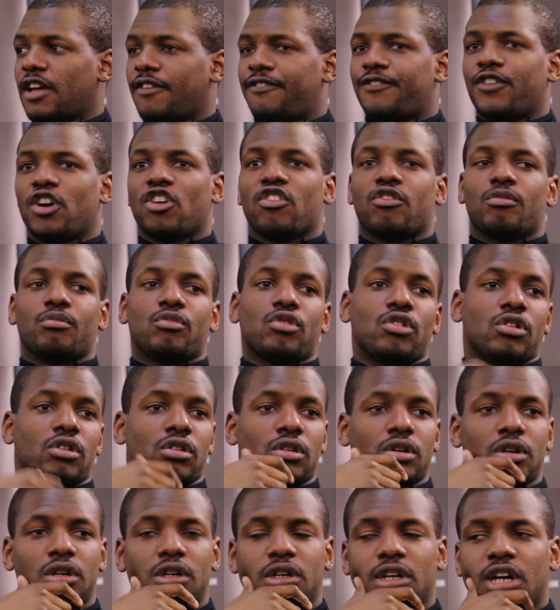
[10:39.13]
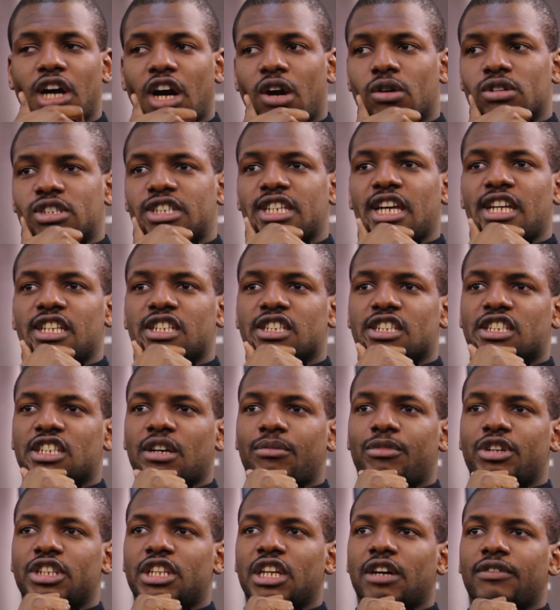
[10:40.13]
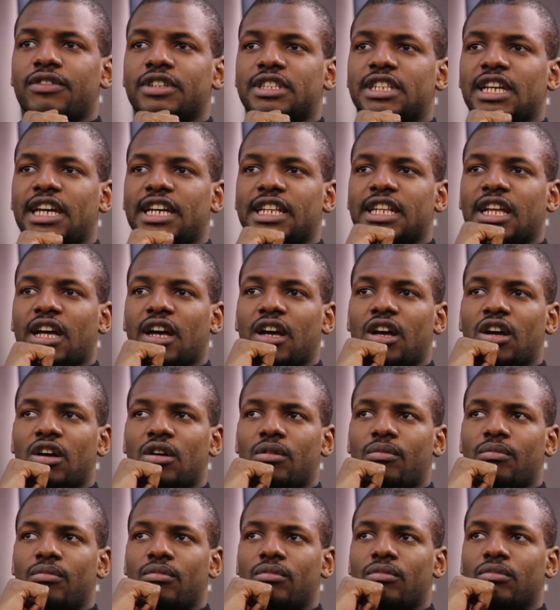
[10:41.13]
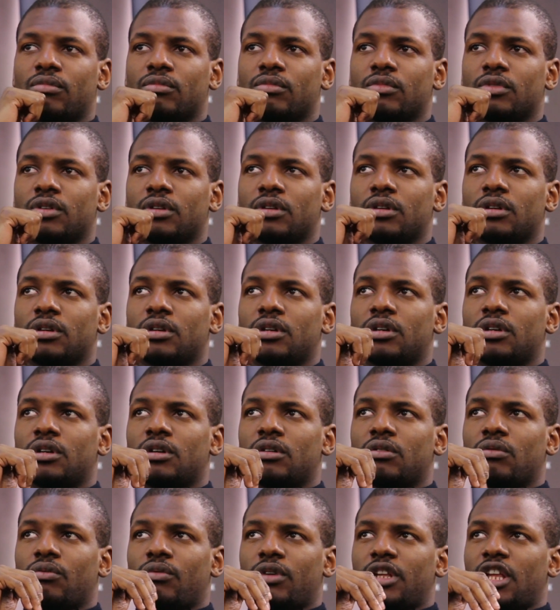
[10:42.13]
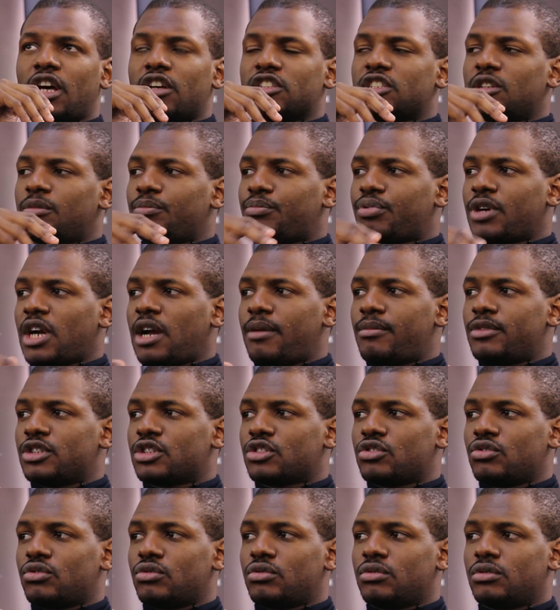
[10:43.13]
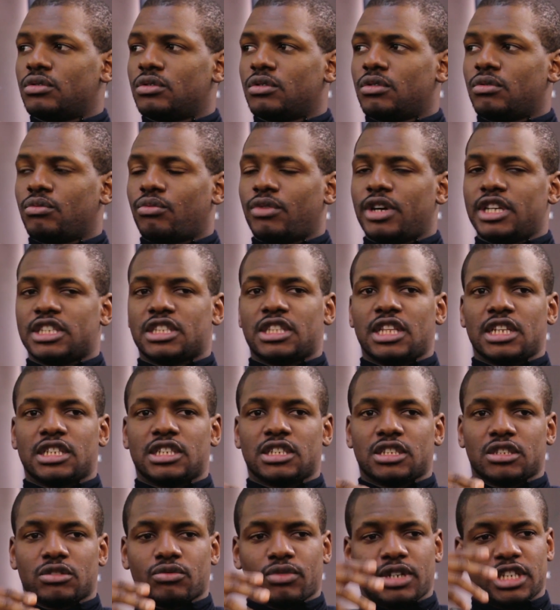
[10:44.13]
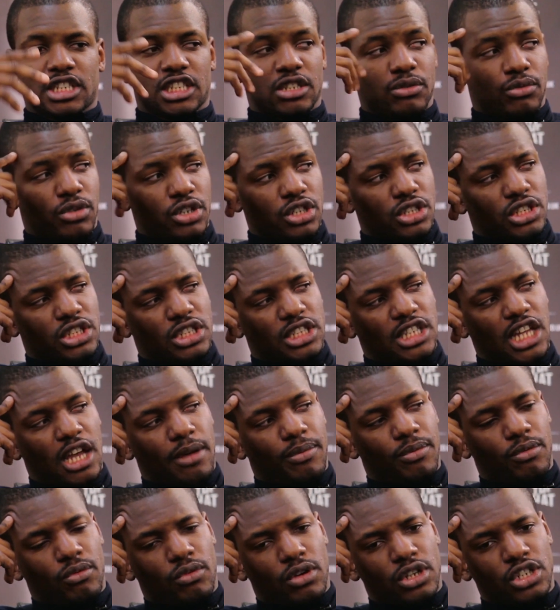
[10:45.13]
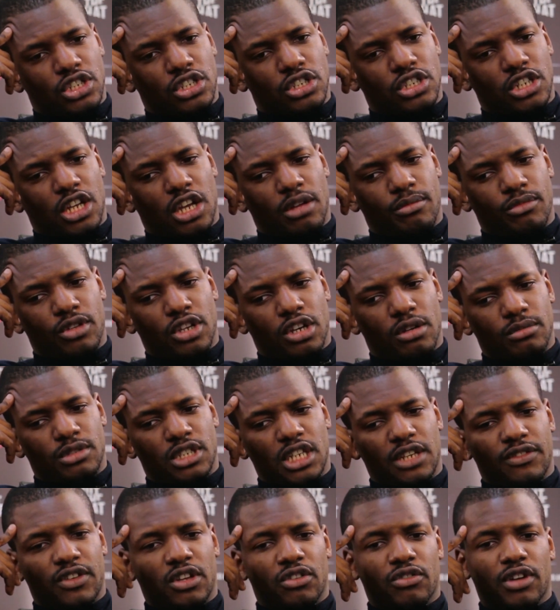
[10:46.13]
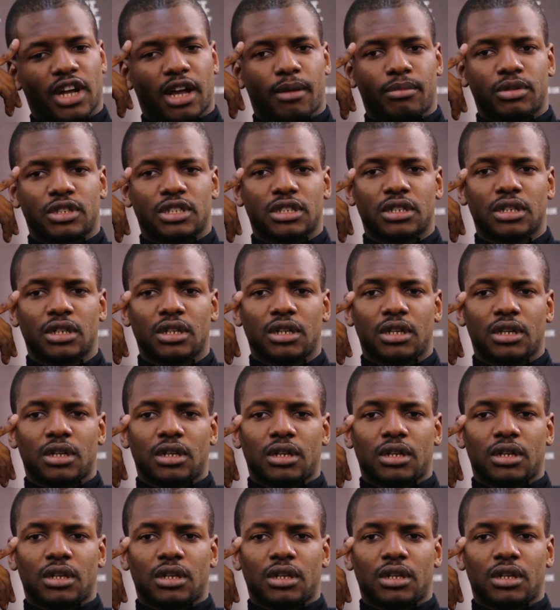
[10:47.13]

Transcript: There. Furthermore I was saying to someone the other day that um, when I was in primary school, we used to listen, we used to watch stay up and watch um, Young TV reps.